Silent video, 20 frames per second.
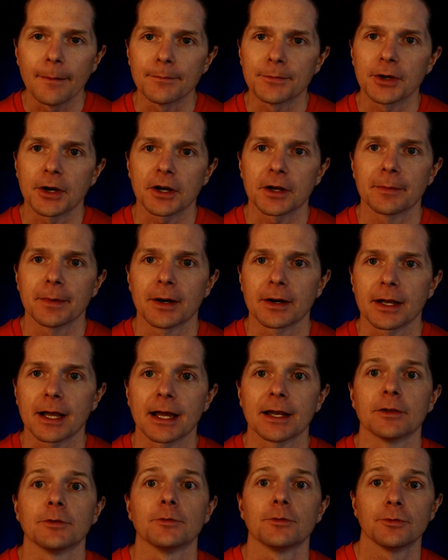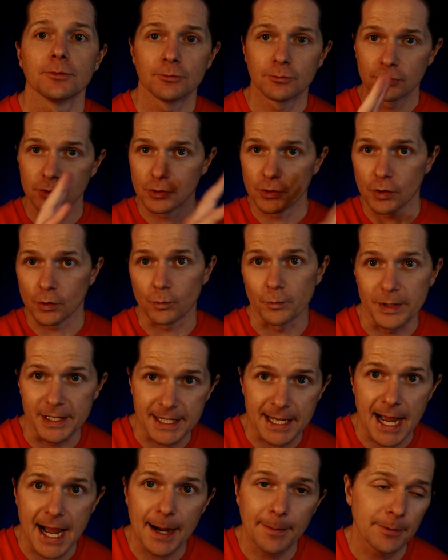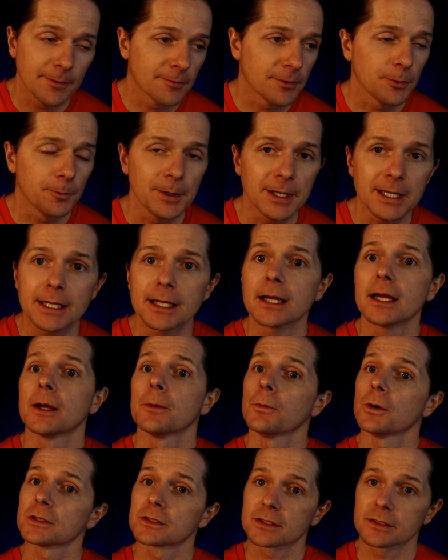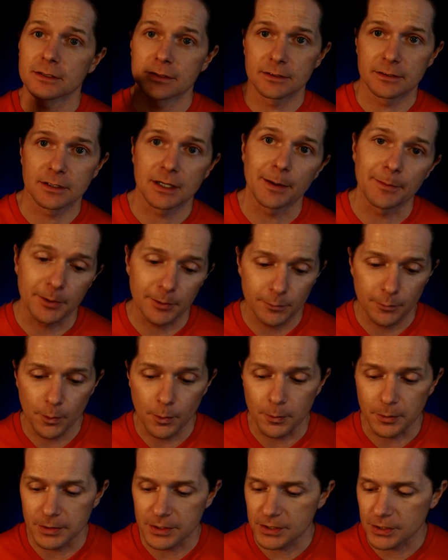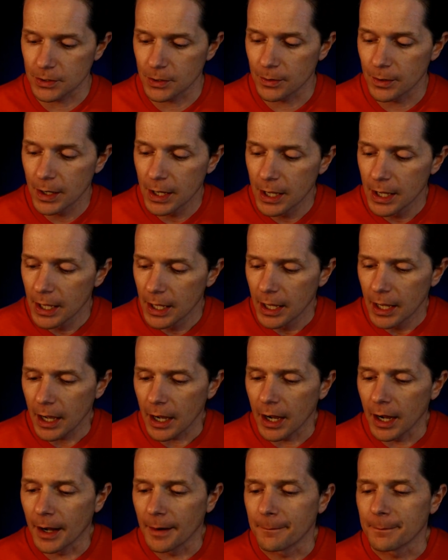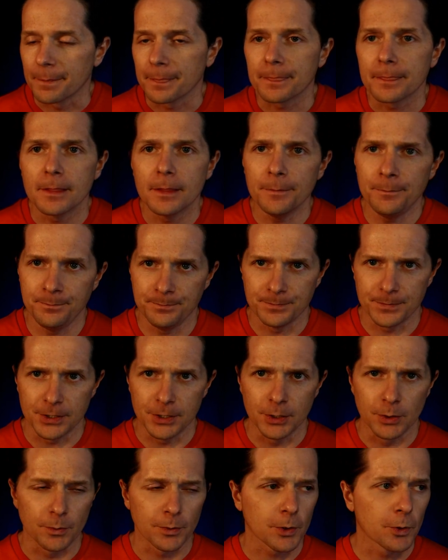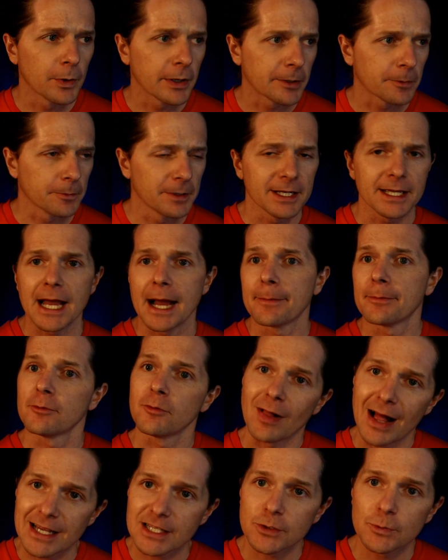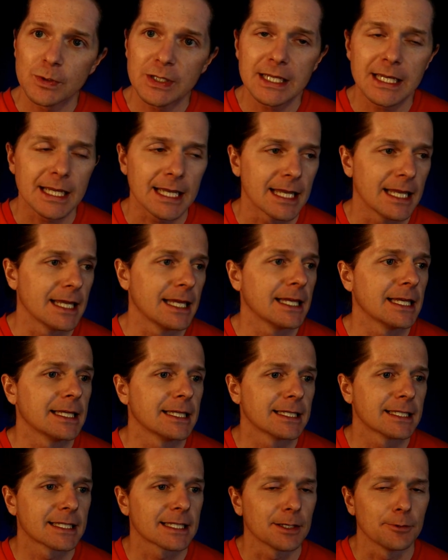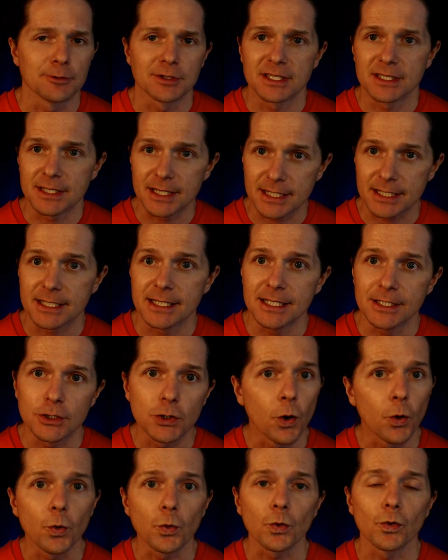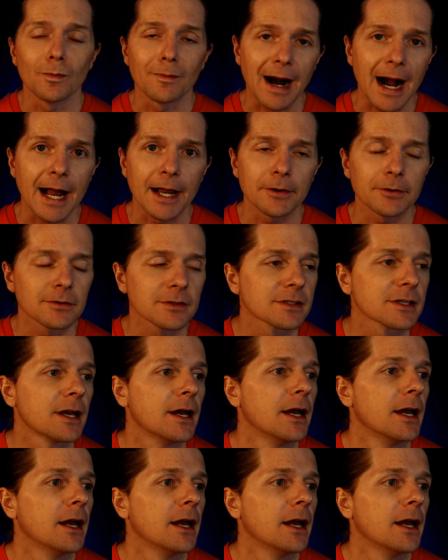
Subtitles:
talk about kind of a recap of the week and what's coming forward. So, the quick recap of last week is it was 60 total miles.